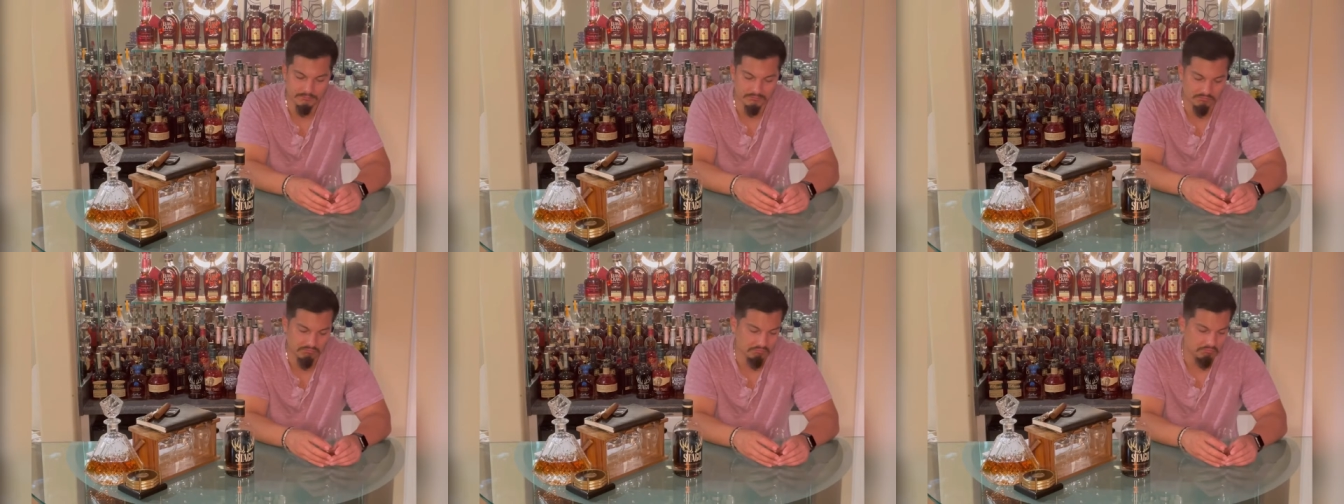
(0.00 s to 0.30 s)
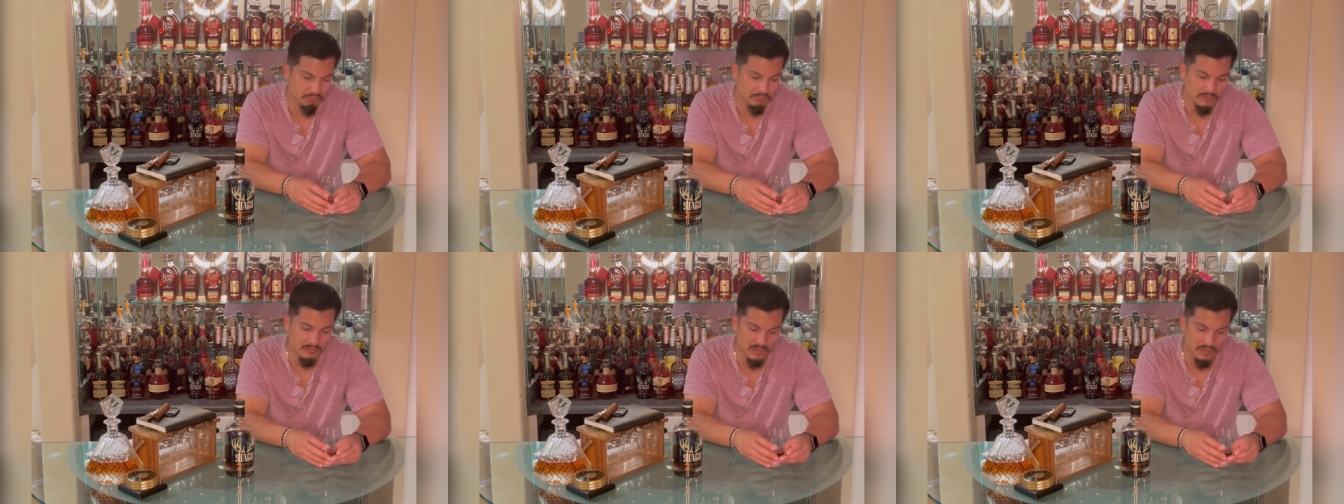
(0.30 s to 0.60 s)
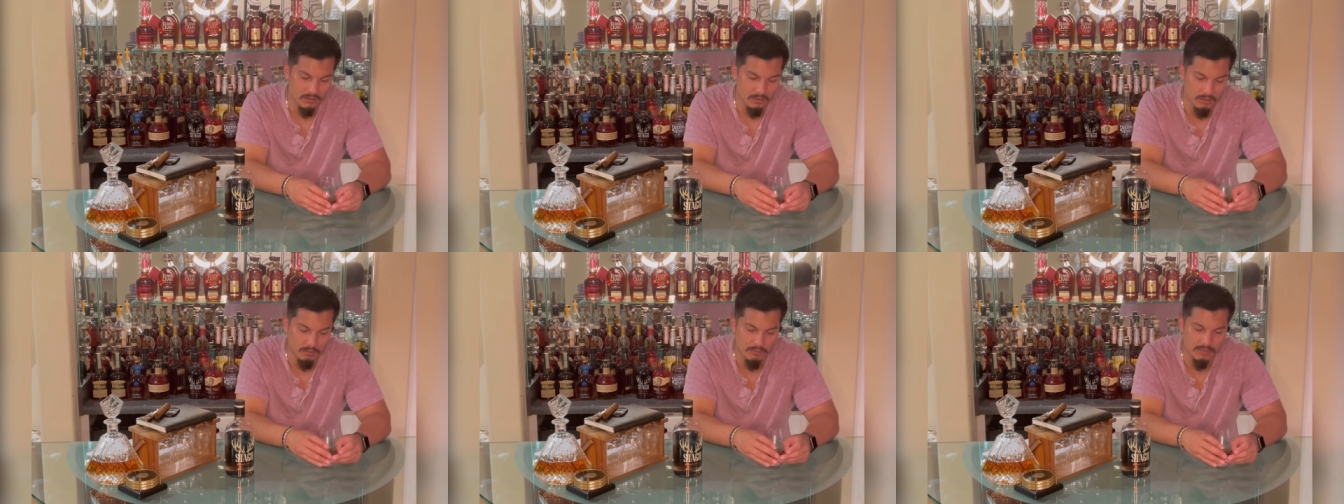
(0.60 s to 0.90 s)
I
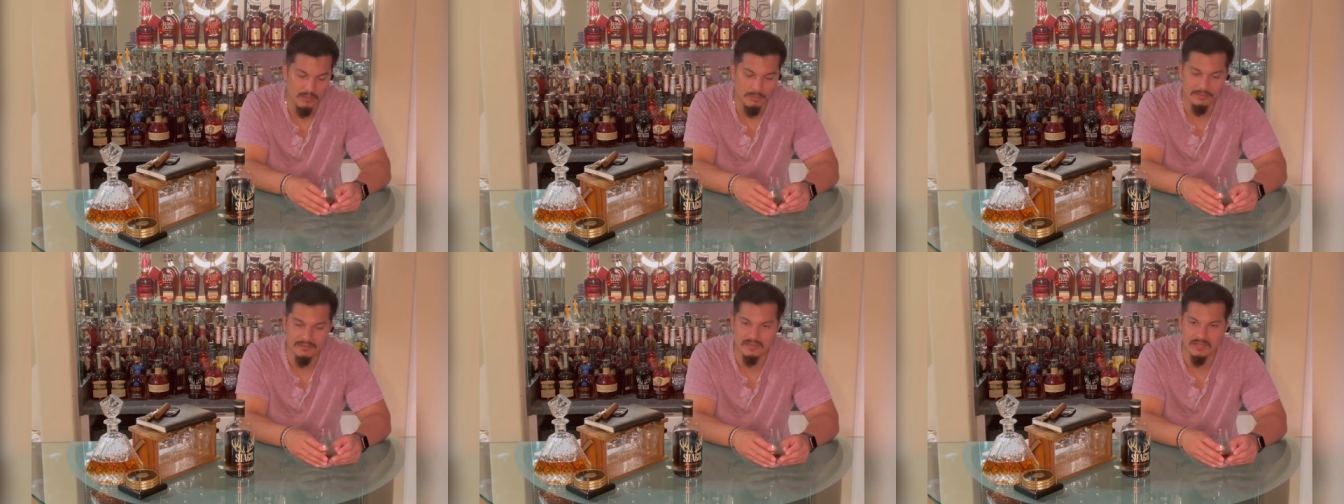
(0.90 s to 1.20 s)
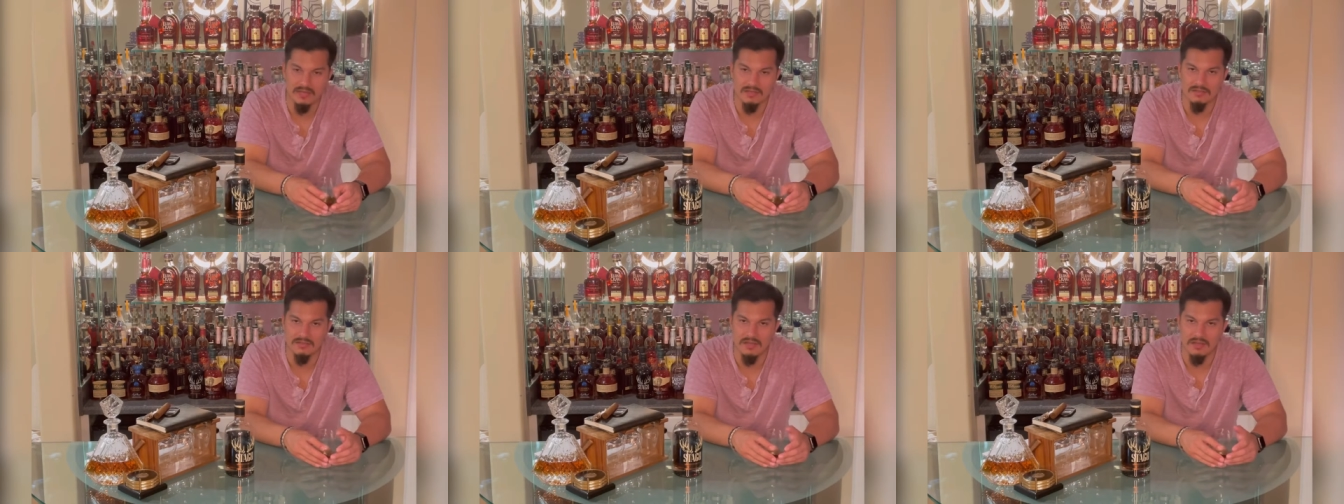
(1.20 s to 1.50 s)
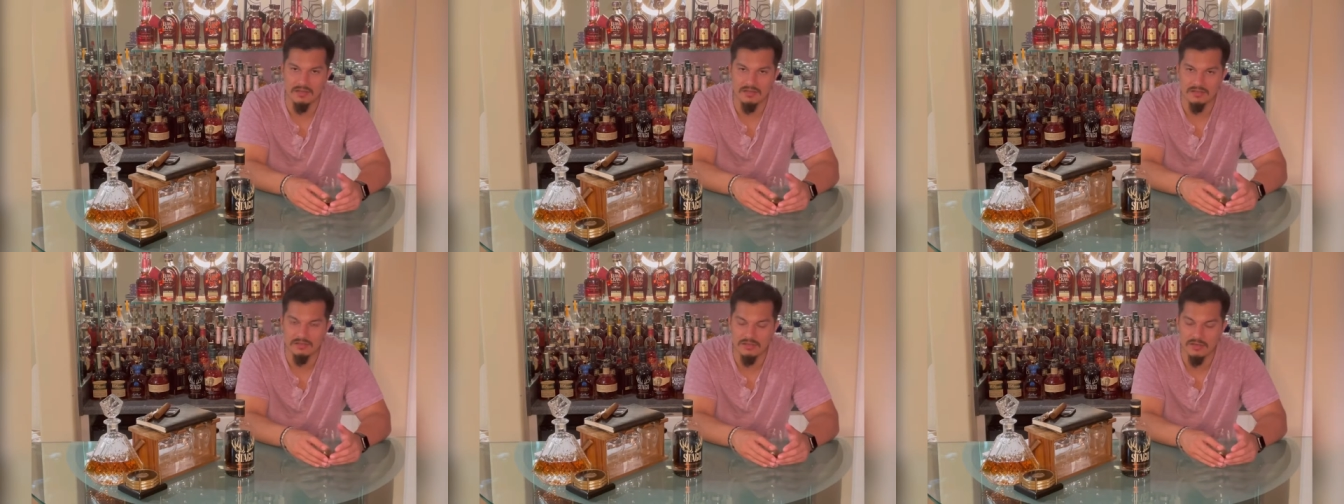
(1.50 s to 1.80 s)
don't know, probably 10
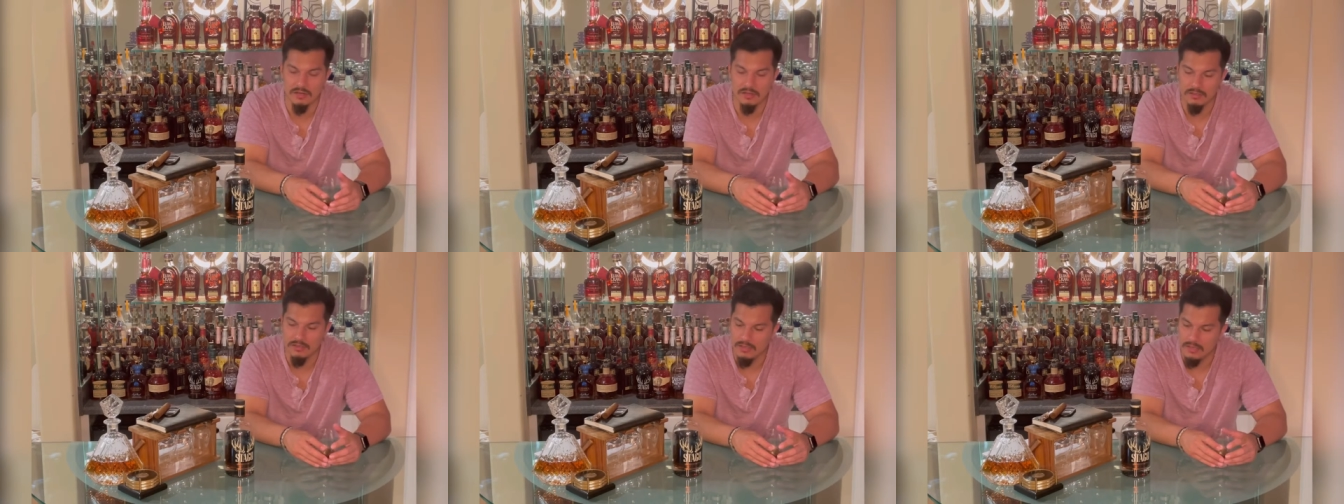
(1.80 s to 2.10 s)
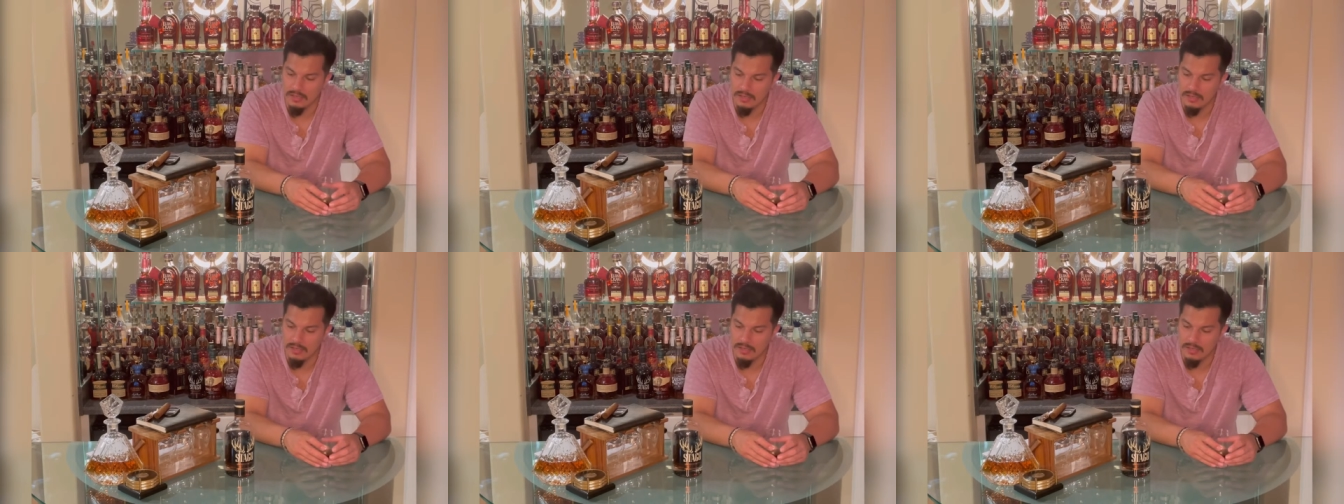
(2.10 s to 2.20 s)
seconds there,